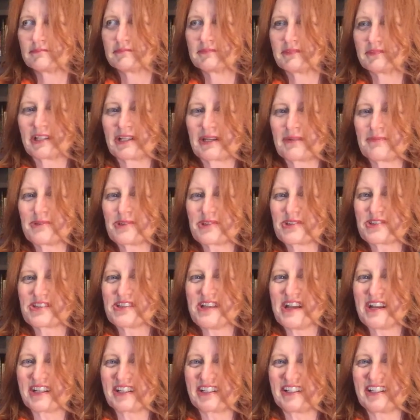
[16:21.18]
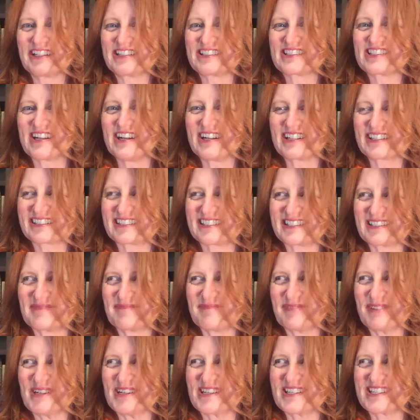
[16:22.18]
Like, I'm just not going to talk to the
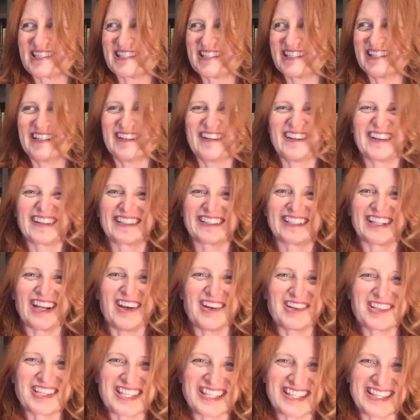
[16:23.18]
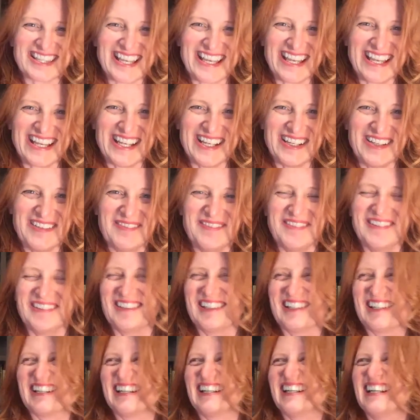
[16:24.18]
person, or ghost them,
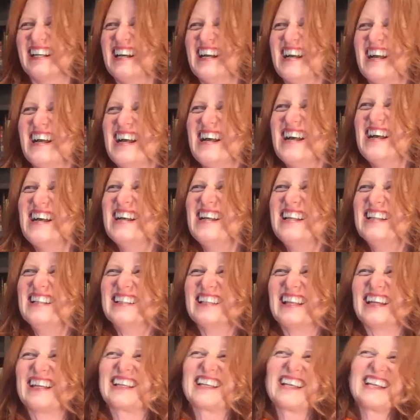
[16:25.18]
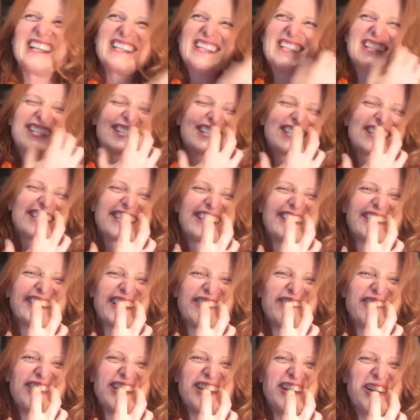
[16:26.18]
or like you just don't
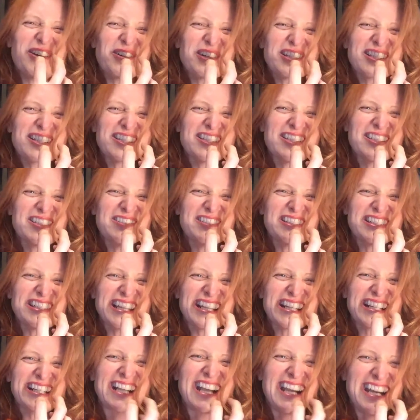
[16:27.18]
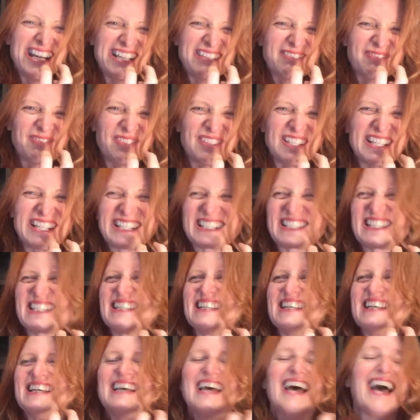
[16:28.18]
even know what to do with that conflict.
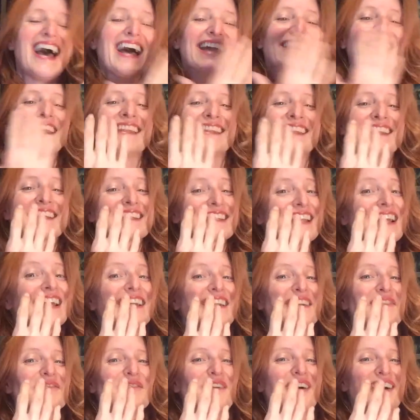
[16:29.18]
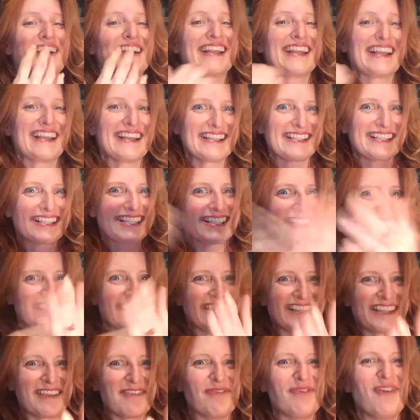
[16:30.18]
And then the second one is
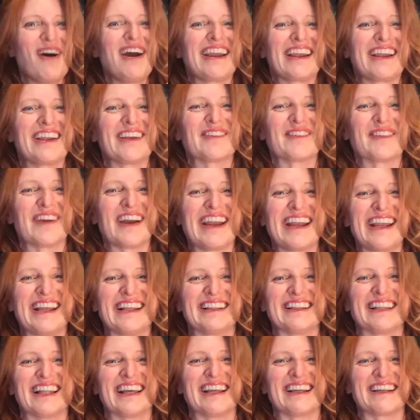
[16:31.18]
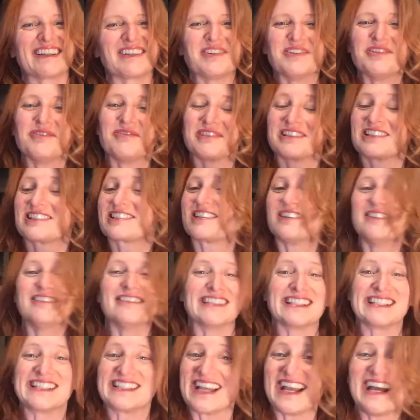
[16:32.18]
the fight, right? Like, oh, it's
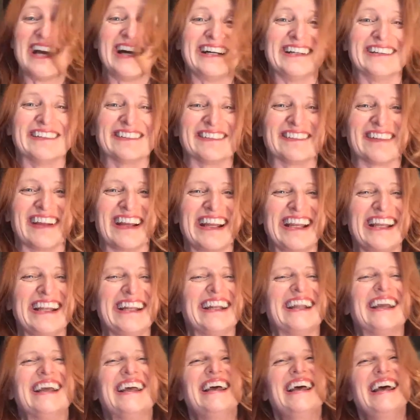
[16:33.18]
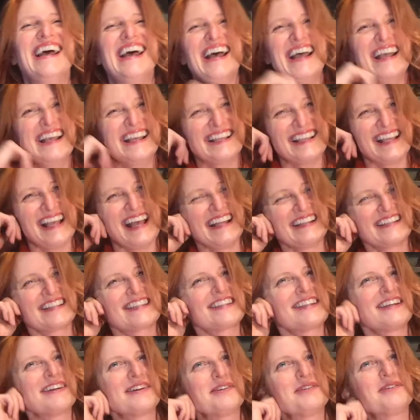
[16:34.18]
going down, right? And
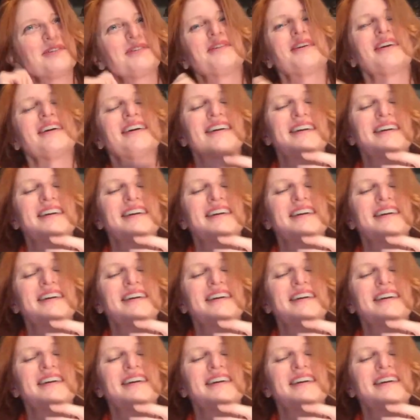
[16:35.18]
so